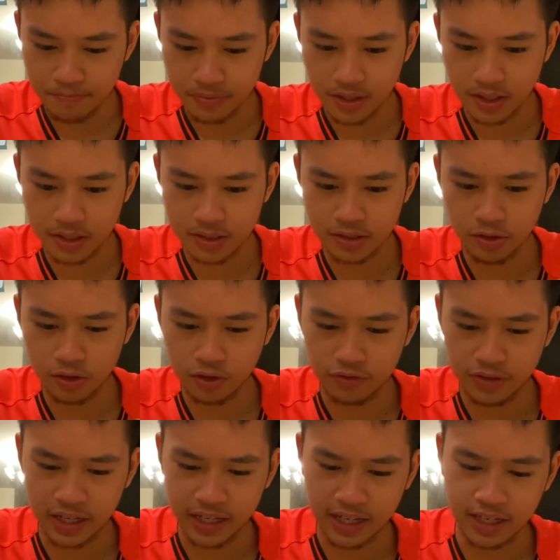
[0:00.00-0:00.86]
It's sort
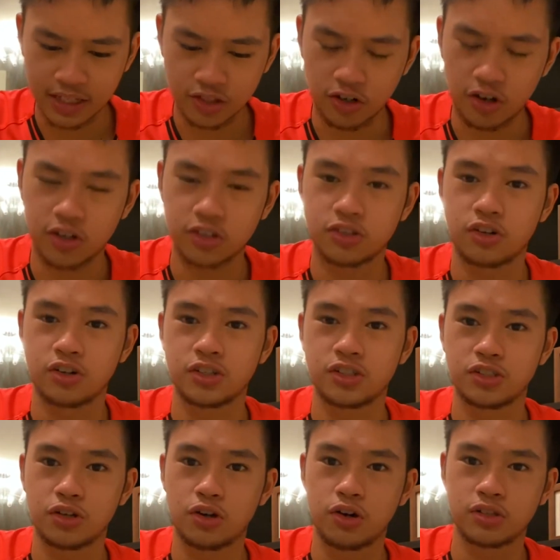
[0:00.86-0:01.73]
of like a tartar
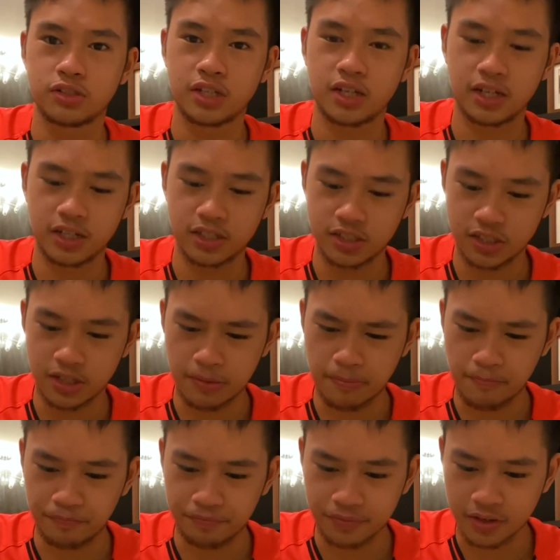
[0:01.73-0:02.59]
sauce and then
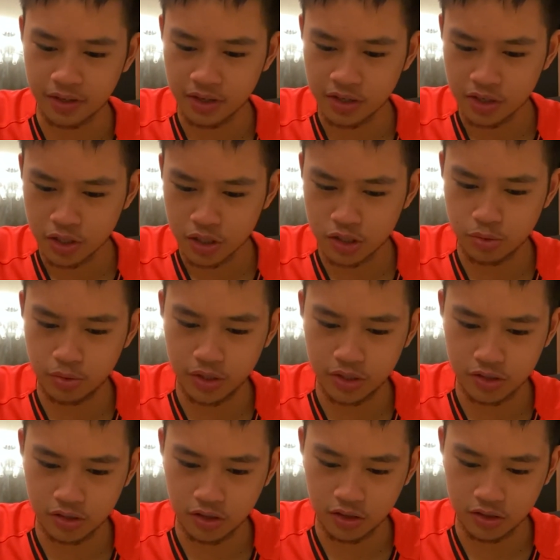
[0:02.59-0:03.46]
some
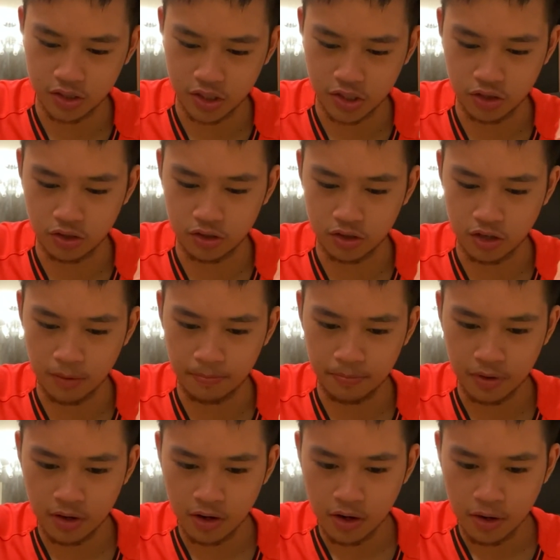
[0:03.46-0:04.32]
sweet sausage on top.
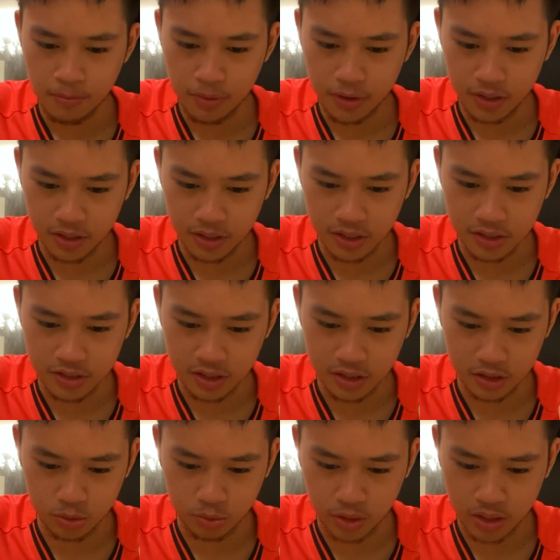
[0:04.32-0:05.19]
Pretty
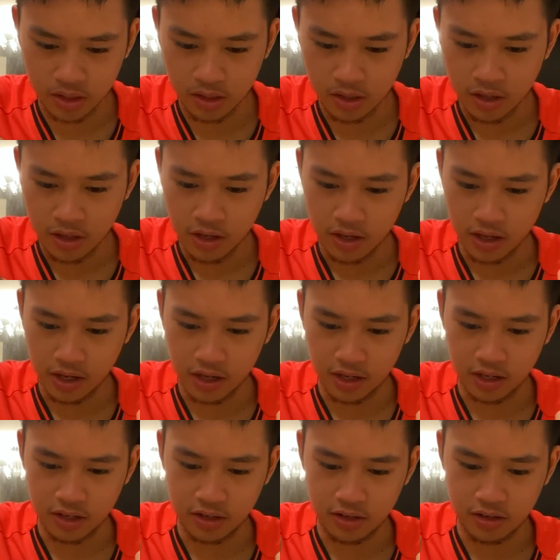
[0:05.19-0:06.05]
decent as well.
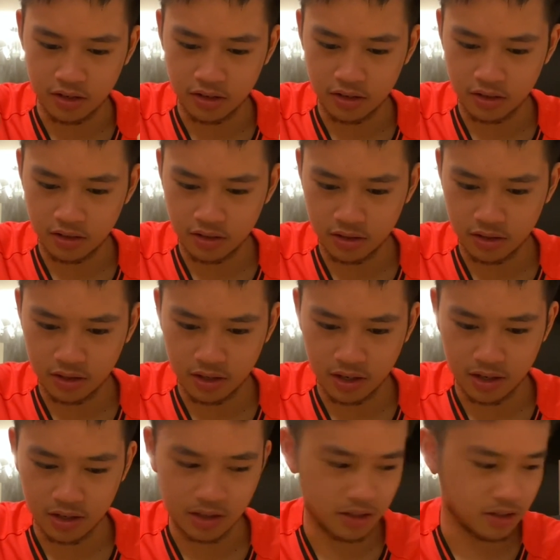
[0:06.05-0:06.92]
And
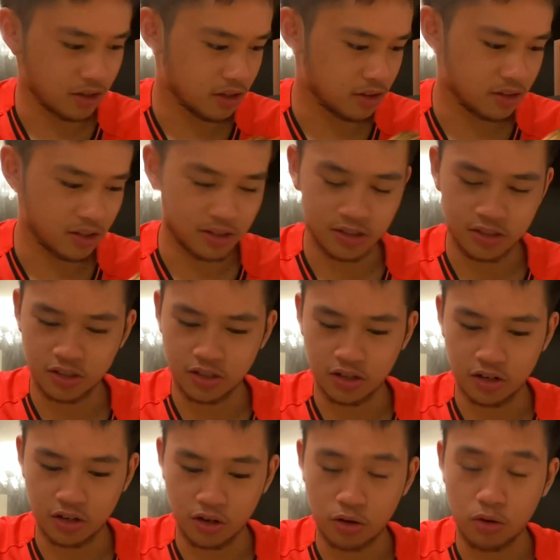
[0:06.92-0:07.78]
yeah, I think this is
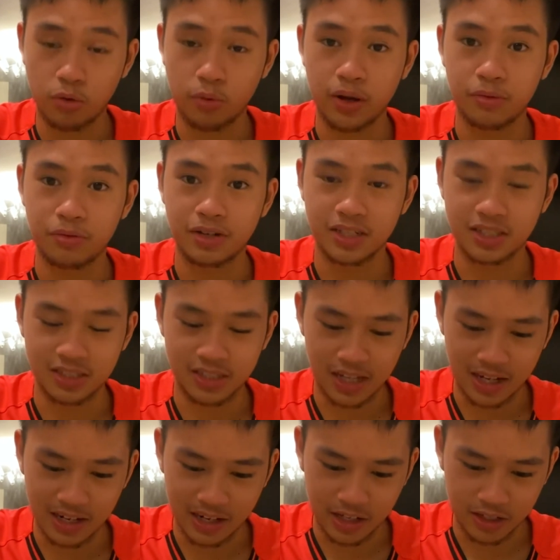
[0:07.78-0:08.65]
gonna go well with the
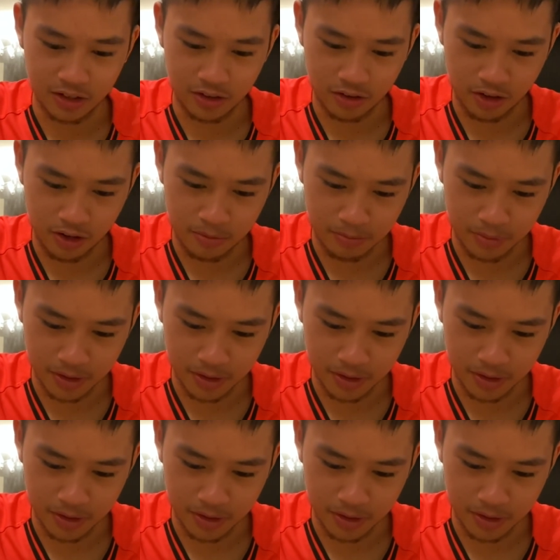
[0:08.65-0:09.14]
steak later on.